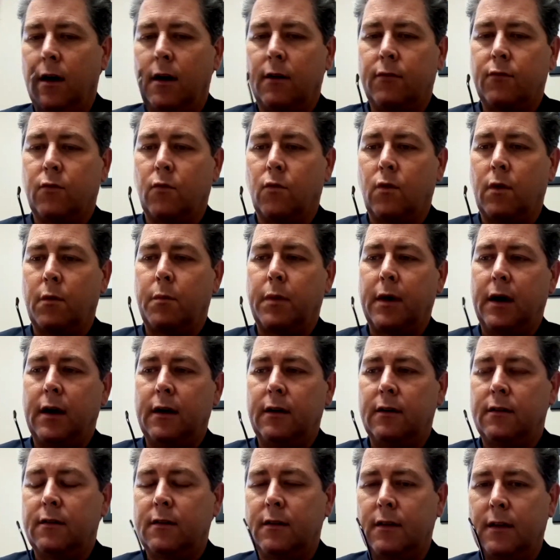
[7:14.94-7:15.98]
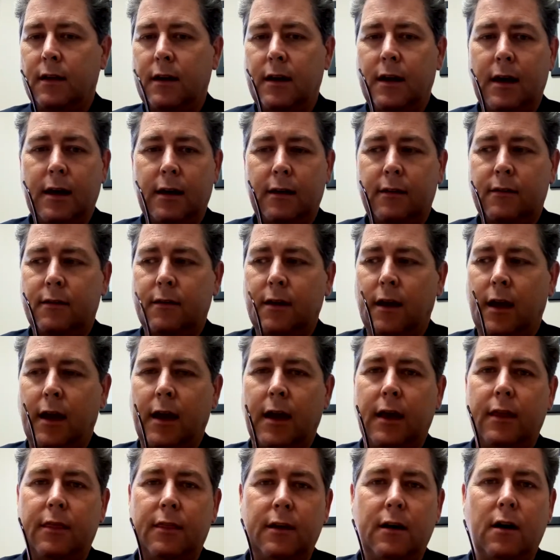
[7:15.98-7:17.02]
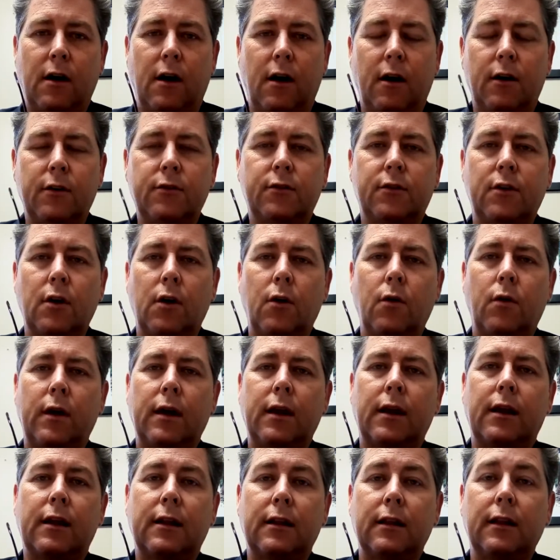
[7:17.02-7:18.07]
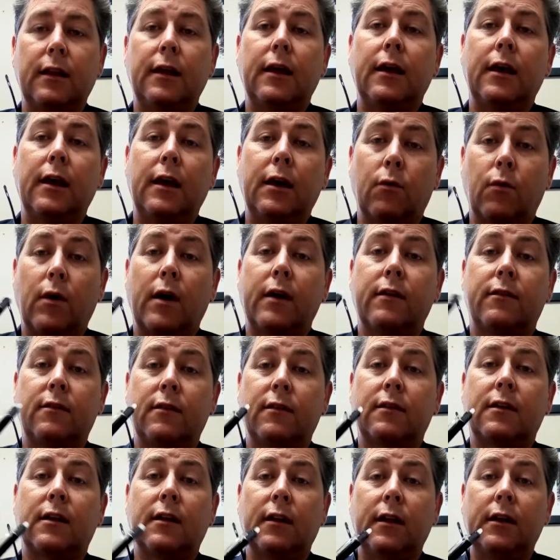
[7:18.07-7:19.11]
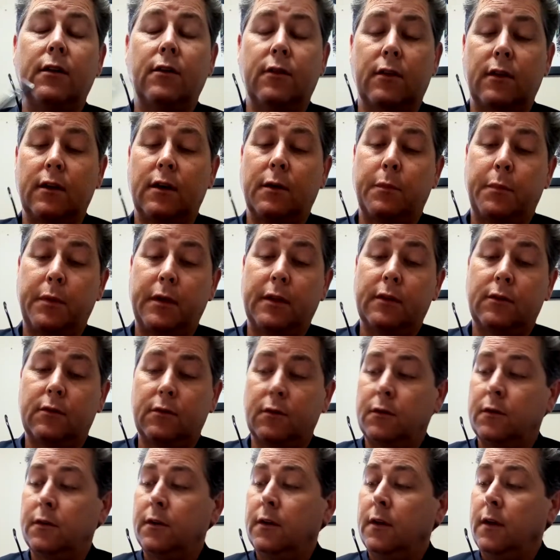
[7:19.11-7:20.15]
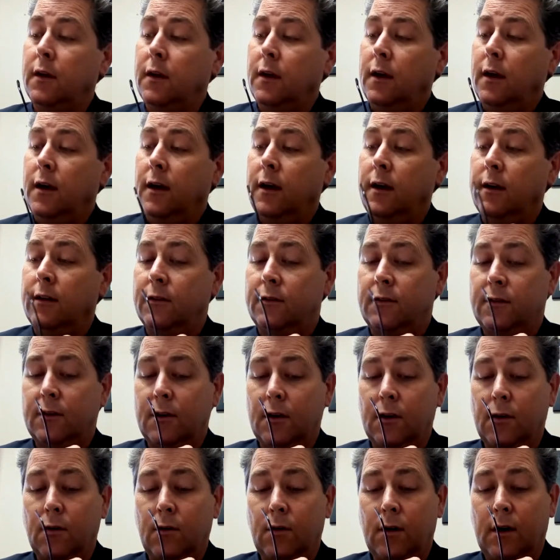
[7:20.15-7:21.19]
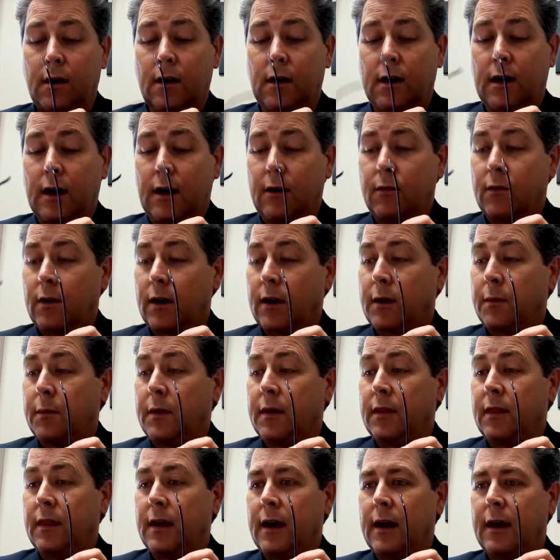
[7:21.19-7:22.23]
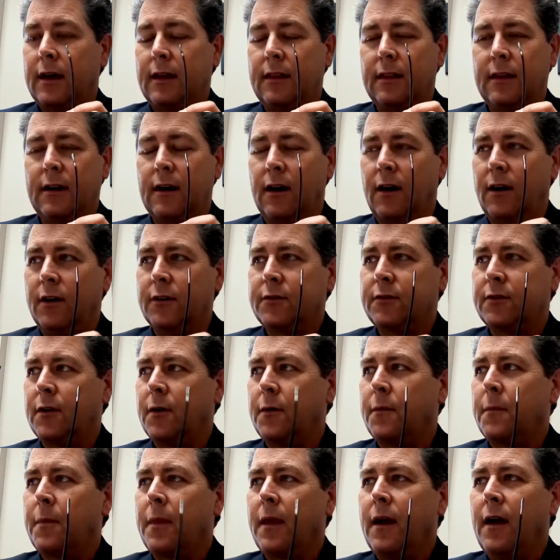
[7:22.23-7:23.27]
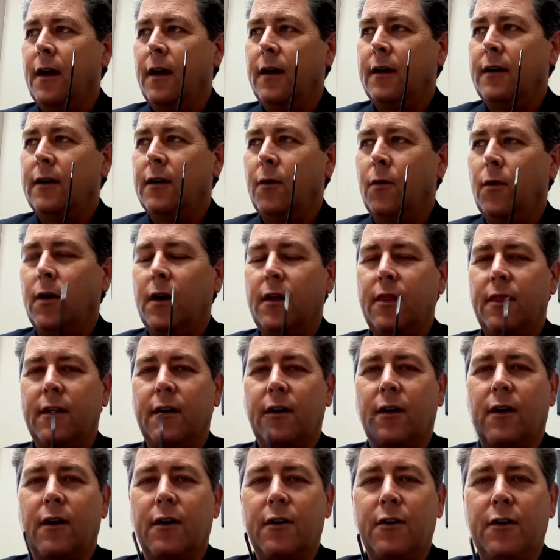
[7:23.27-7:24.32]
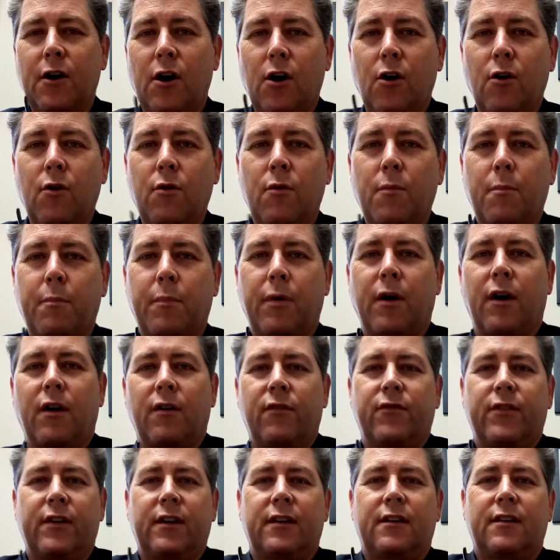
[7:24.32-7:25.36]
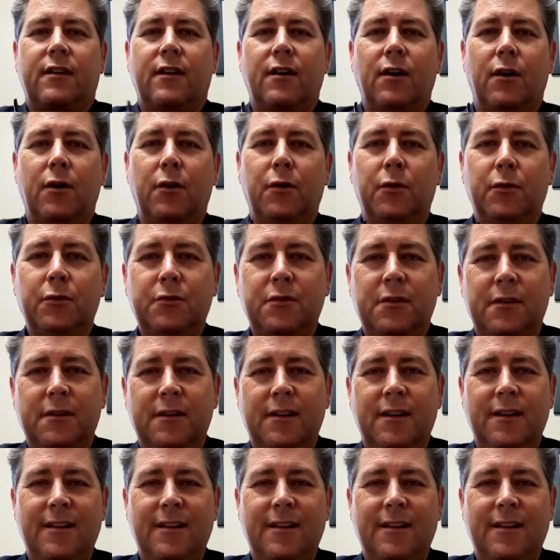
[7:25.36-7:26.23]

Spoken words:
from one page to the next. And then also it erases cleaner than a pencil. And so I recommend that. And then also, you know what? There are no perfect goals.